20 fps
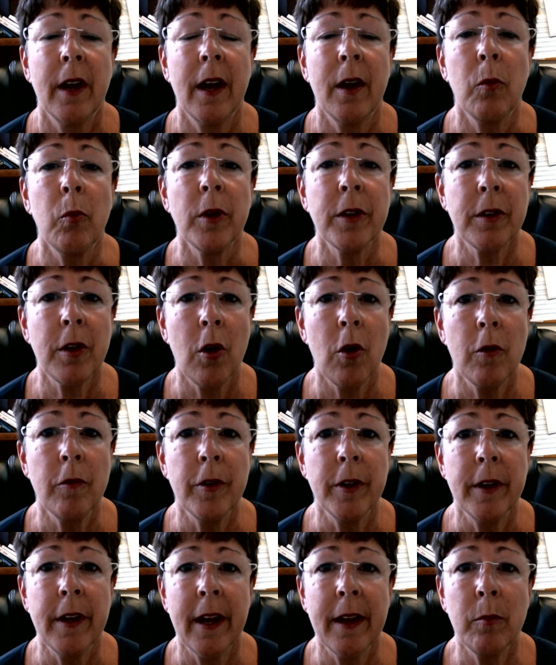with
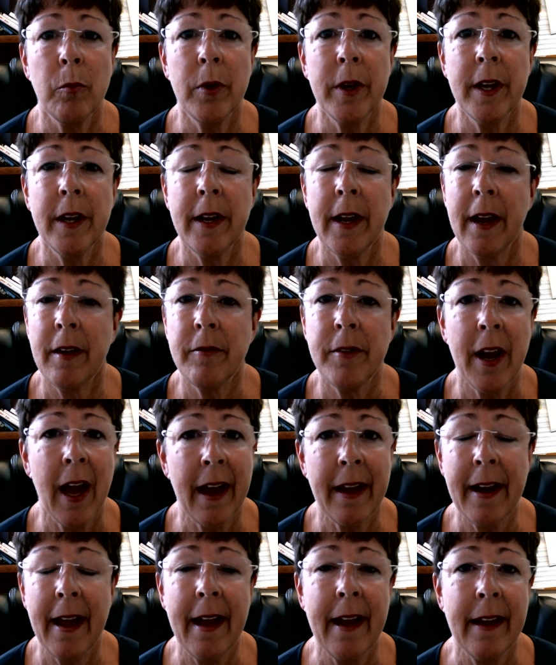COVID. And we have
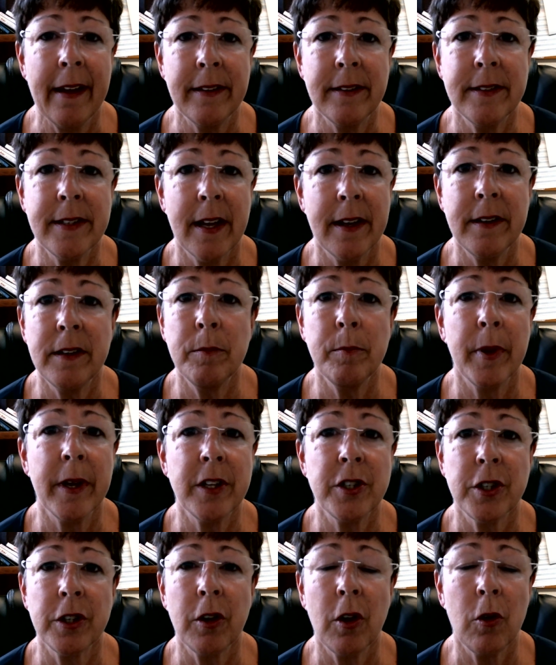not had 10
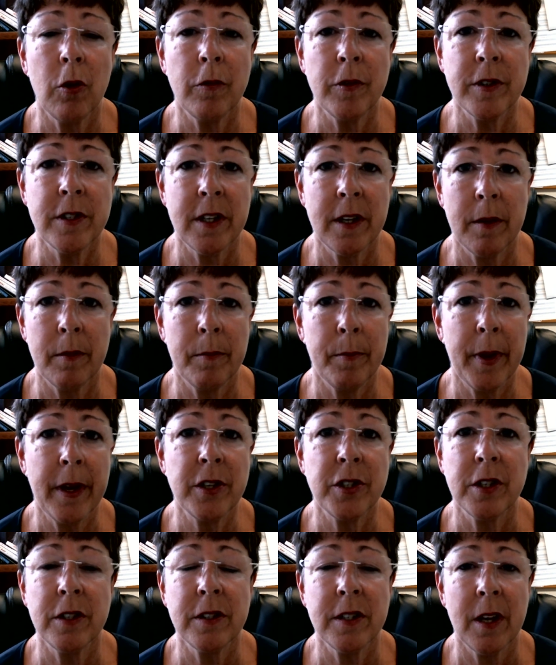inpatient COVID
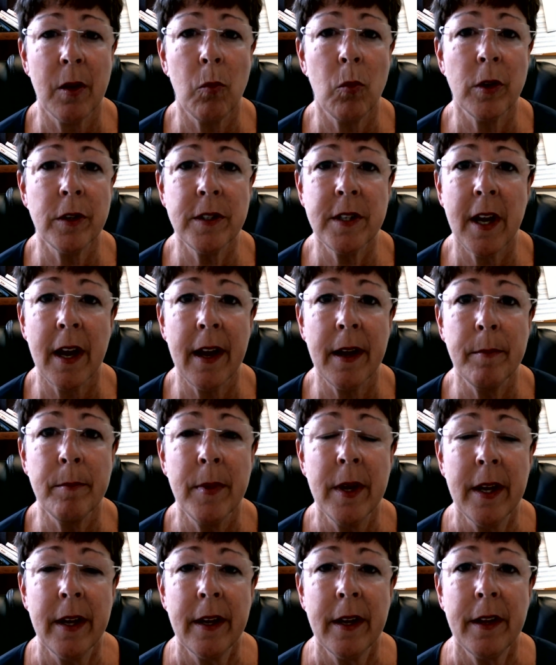patients at one time.
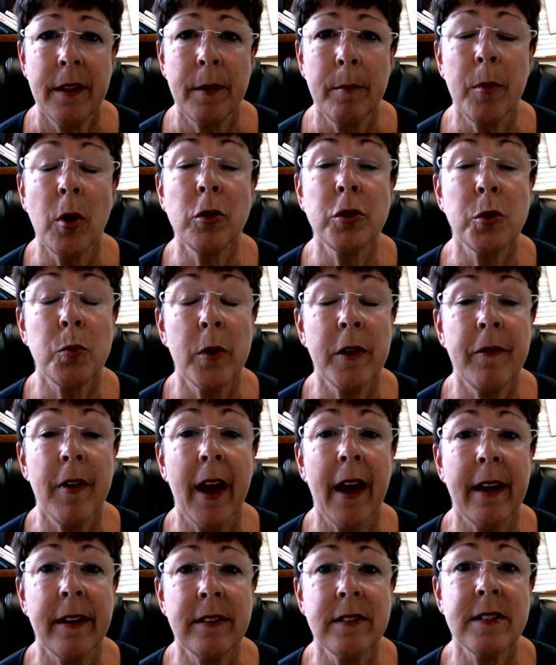The most we've
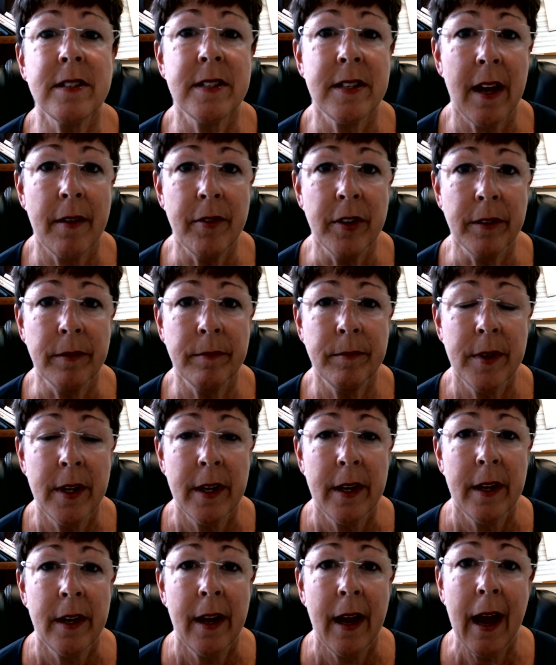had is 7.
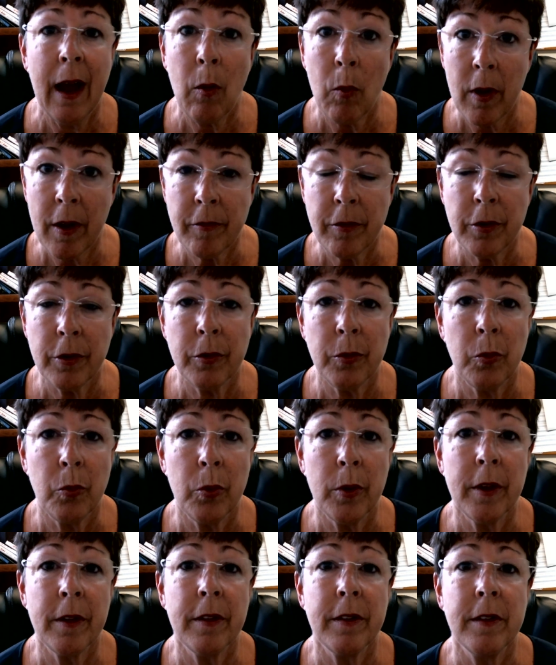However,
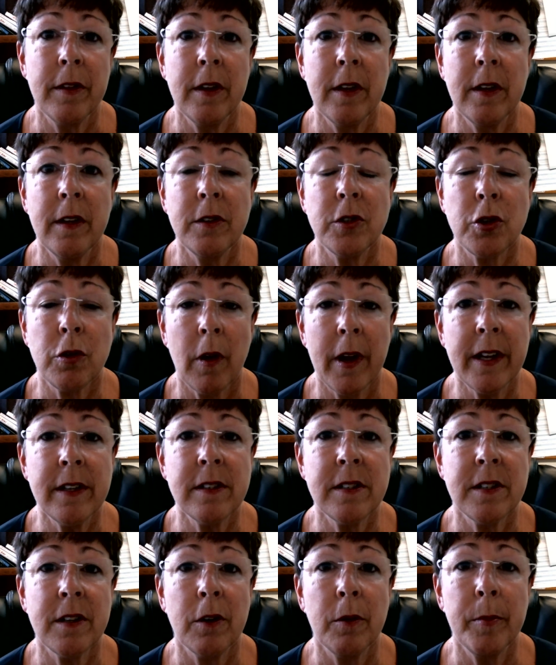with the
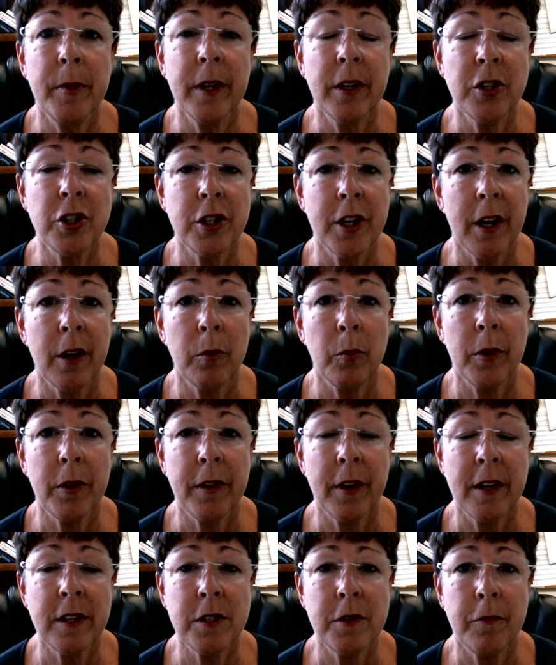trends that are being shared with
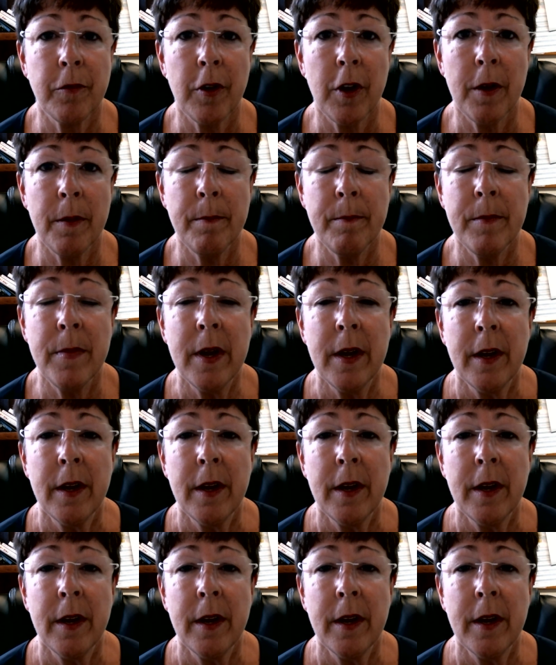us from